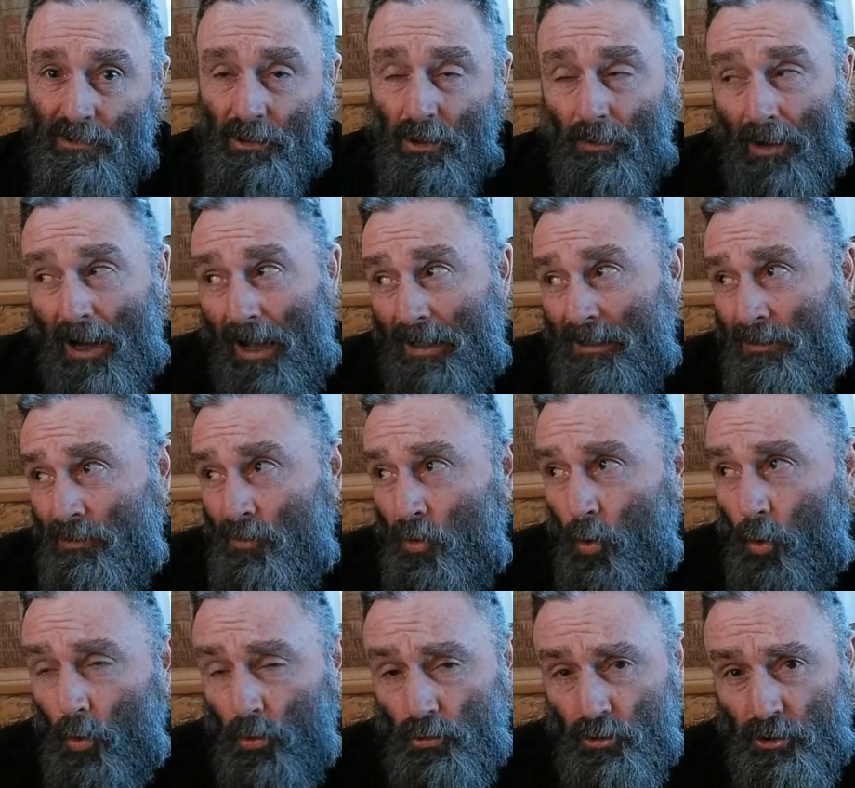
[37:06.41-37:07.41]
You know, I can
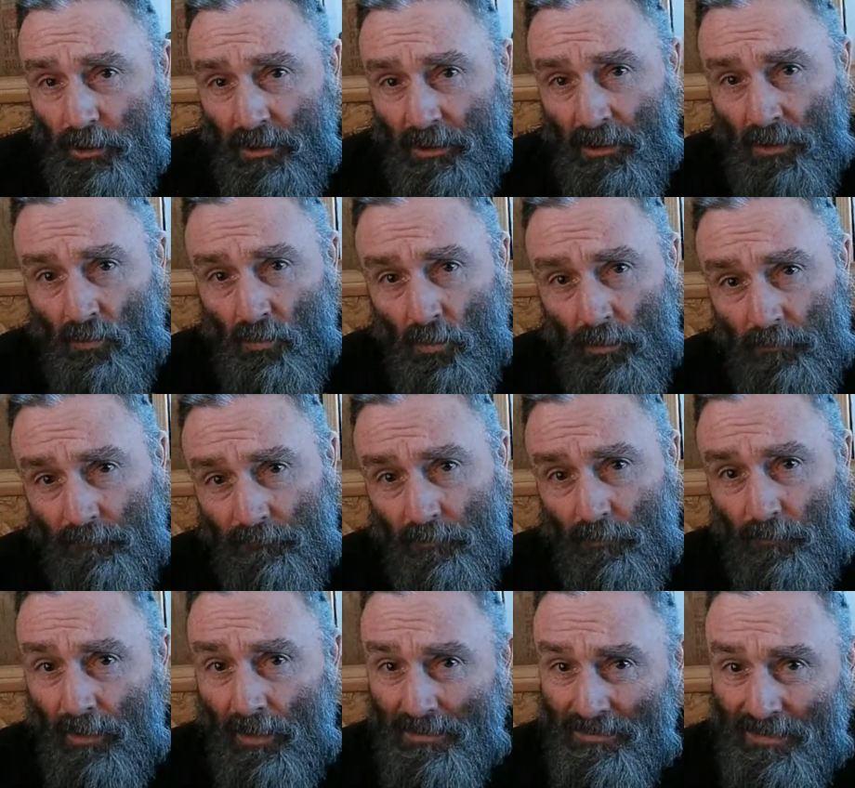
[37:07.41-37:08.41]
haul drinking water
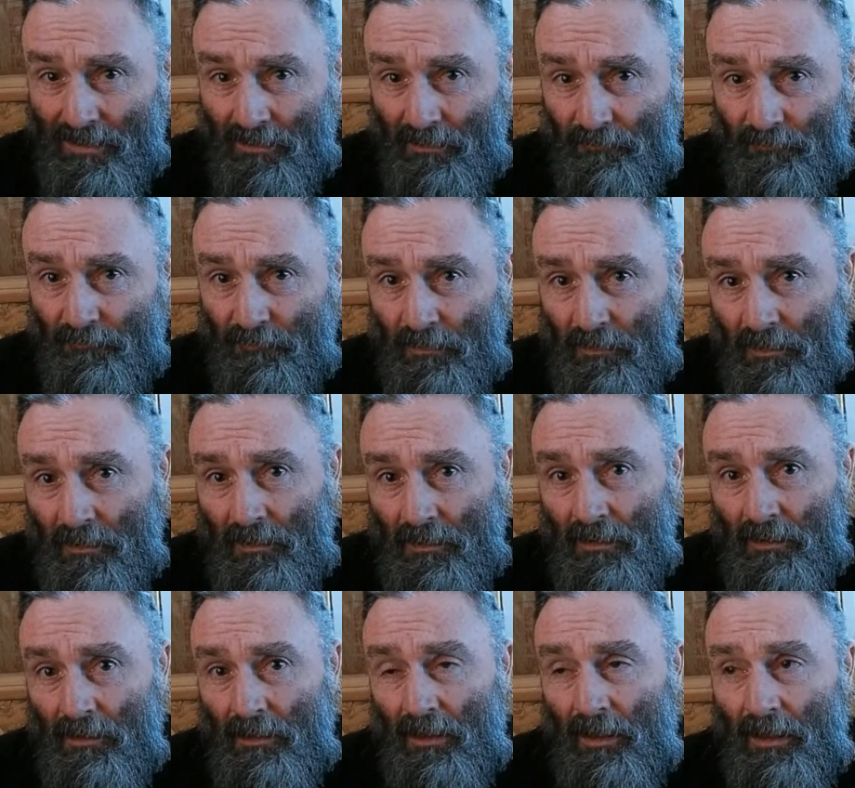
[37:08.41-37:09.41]
for myself
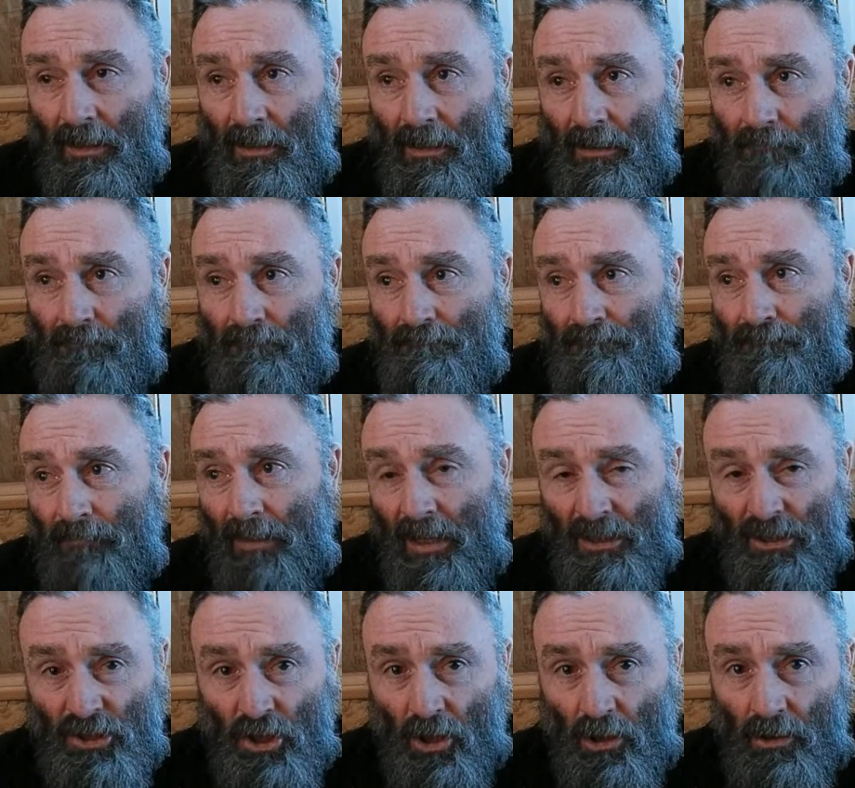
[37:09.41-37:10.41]

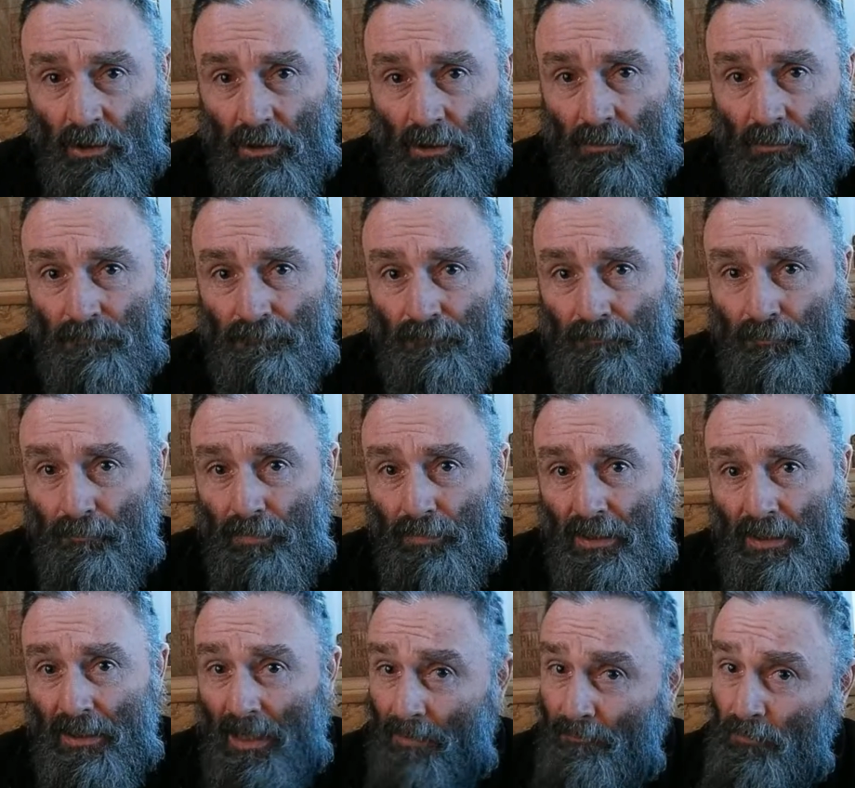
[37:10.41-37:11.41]
and doggo,
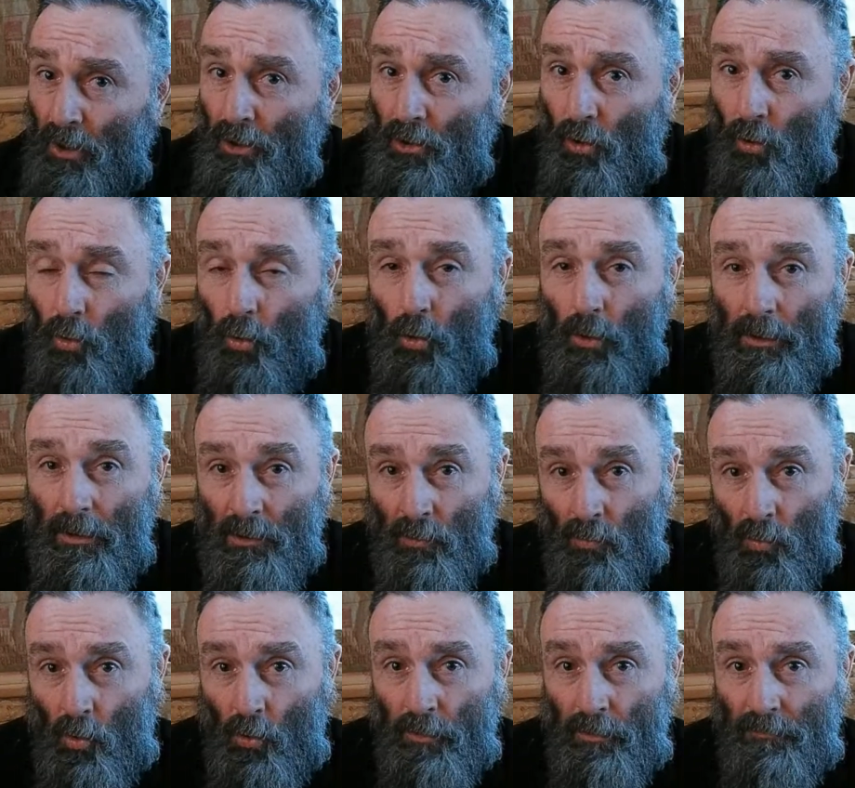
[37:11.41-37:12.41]
but I'm not
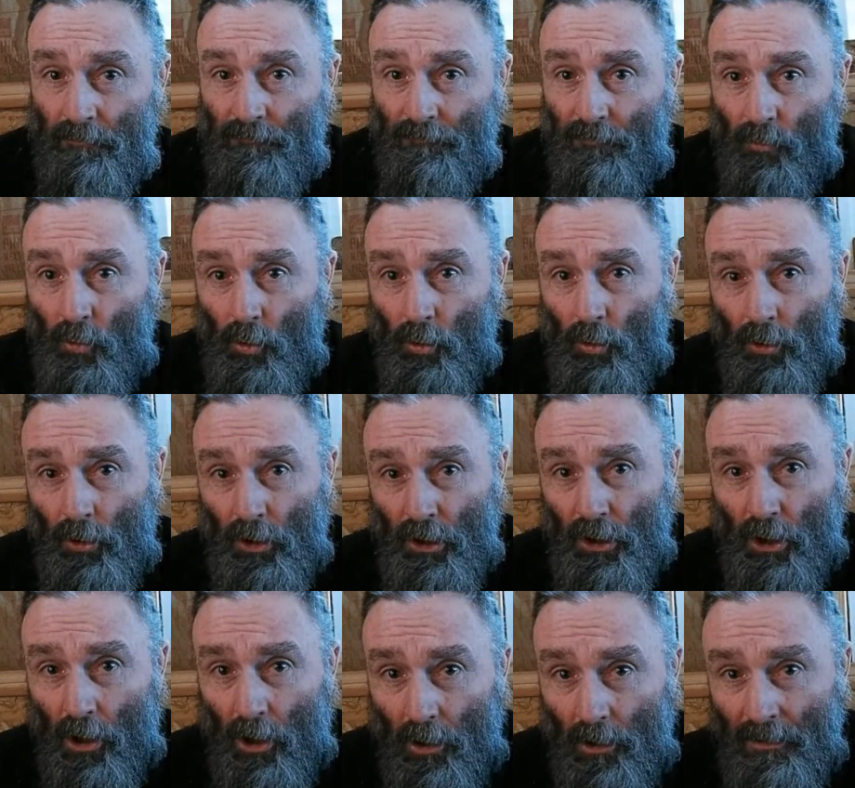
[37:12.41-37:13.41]
hauling water for
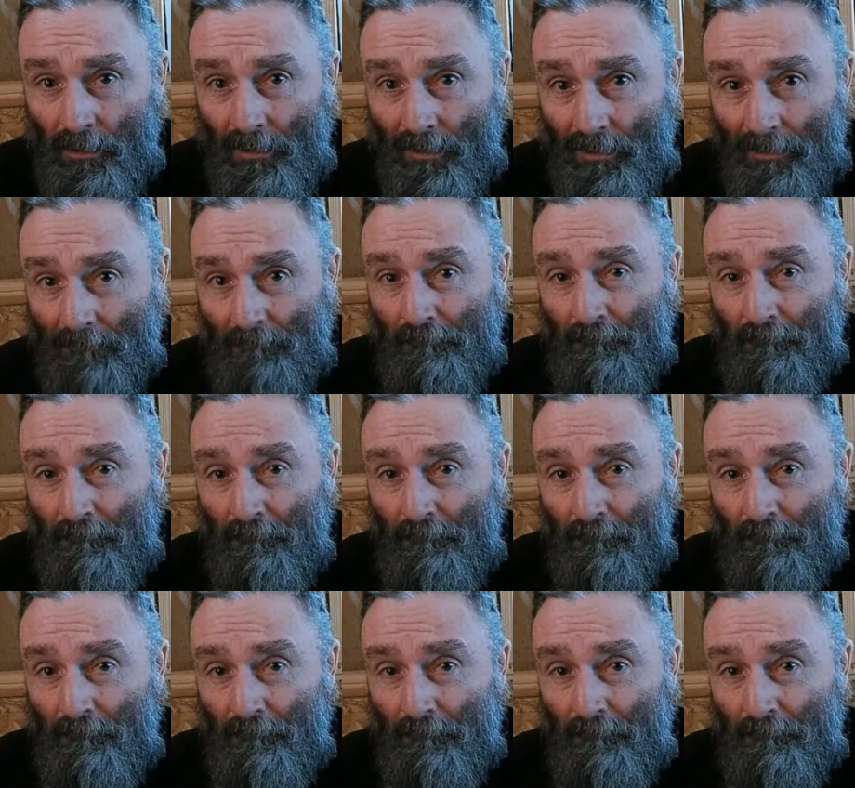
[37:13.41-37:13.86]
gardening.